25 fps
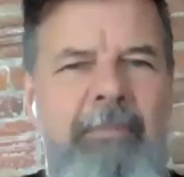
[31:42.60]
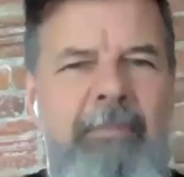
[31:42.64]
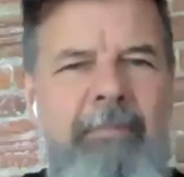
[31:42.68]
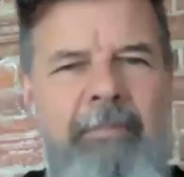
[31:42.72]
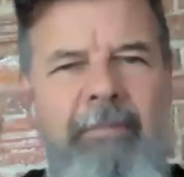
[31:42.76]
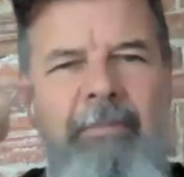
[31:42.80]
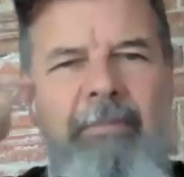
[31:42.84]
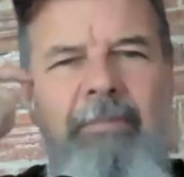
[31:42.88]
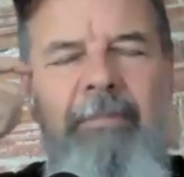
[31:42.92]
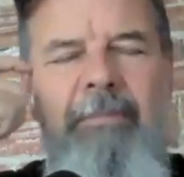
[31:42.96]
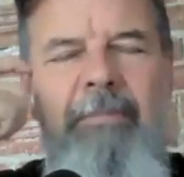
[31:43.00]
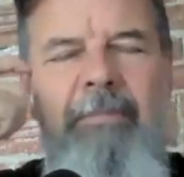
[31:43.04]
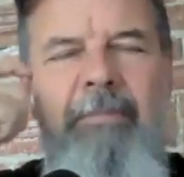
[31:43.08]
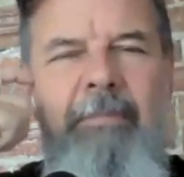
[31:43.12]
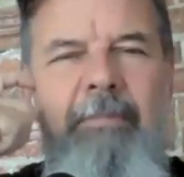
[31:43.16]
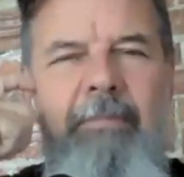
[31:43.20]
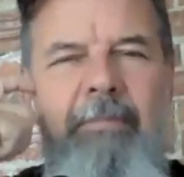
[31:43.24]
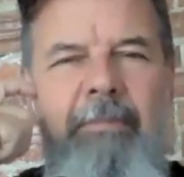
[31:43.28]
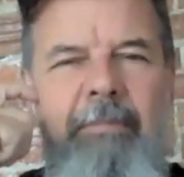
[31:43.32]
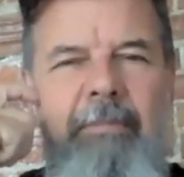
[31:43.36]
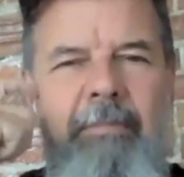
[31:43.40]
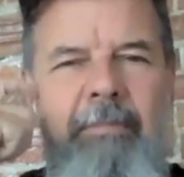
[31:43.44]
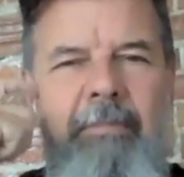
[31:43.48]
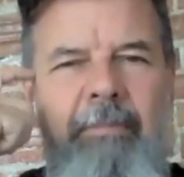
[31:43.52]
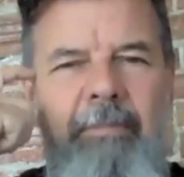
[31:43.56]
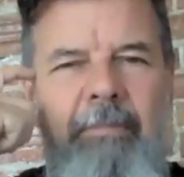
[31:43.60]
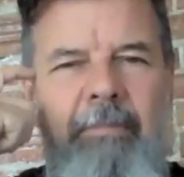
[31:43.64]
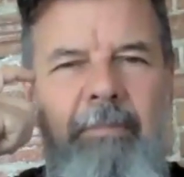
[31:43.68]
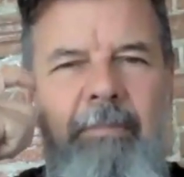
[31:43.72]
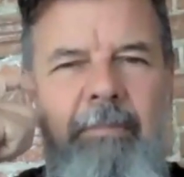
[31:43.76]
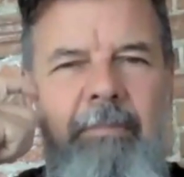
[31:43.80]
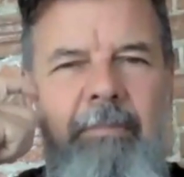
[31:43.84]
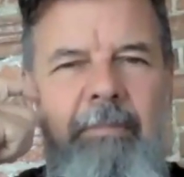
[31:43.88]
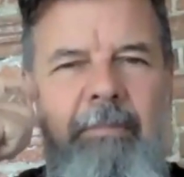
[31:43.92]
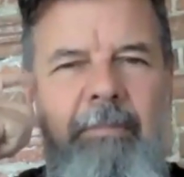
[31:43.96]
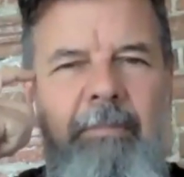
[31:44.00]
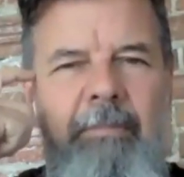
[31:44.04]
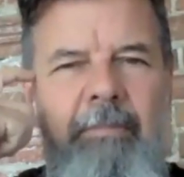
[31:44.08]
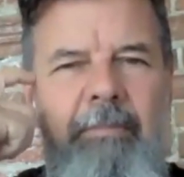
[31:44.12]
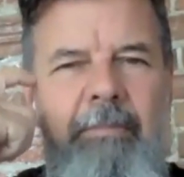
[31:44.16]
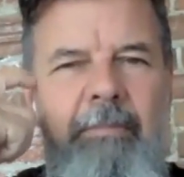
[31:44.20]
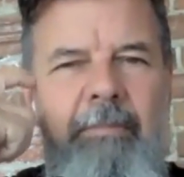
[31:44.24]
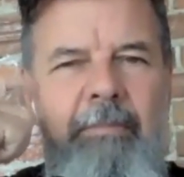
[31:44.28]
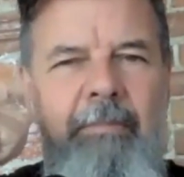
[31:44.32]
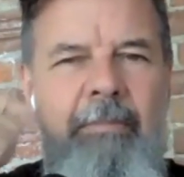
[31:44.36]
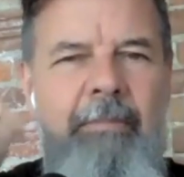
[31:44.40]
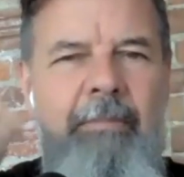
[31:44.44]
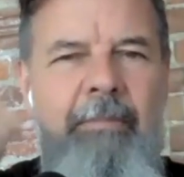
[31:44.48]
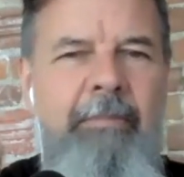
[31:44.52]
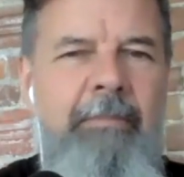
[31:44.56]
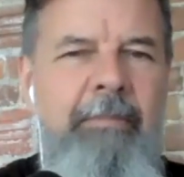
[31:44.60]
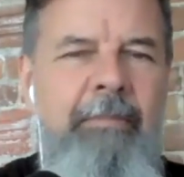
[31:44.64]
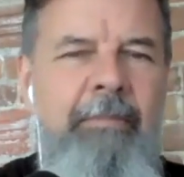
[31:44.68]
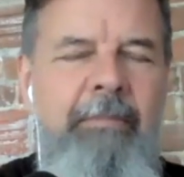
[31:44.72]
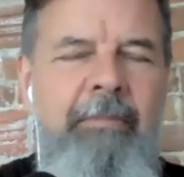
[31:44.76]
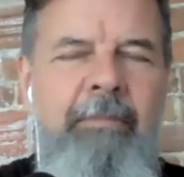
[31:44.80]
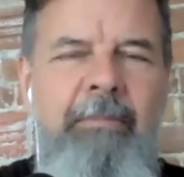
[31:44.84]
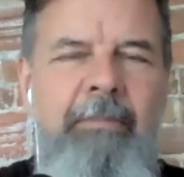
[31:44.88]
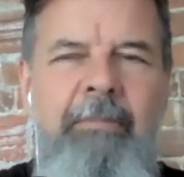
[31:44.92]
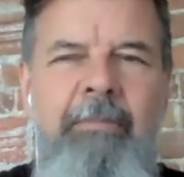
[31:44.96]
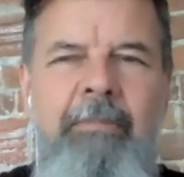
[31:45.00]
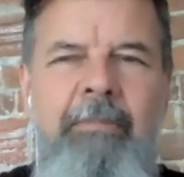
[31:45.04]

And so um, when I